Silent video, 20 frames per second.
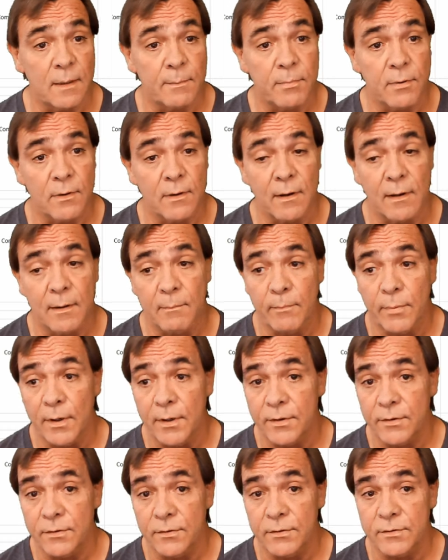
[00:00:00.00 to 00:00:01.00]
$30
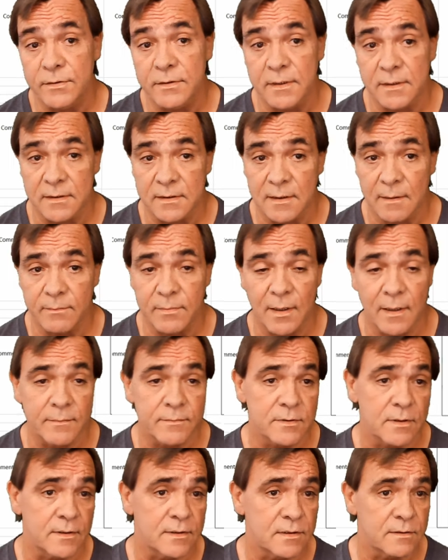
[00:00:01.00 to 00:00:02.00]
cheaper on
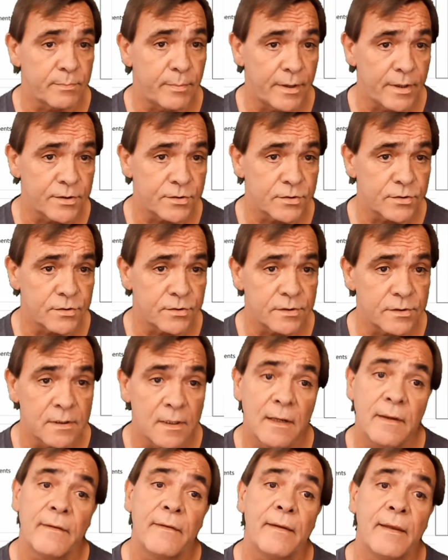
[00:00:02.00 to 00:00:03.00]
bundles and sometimes
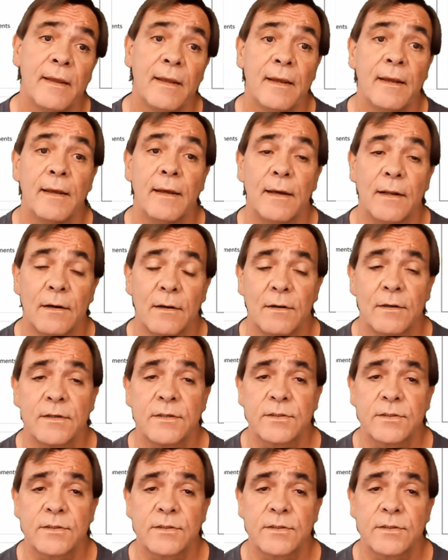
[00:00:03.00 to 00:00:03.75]
on specials.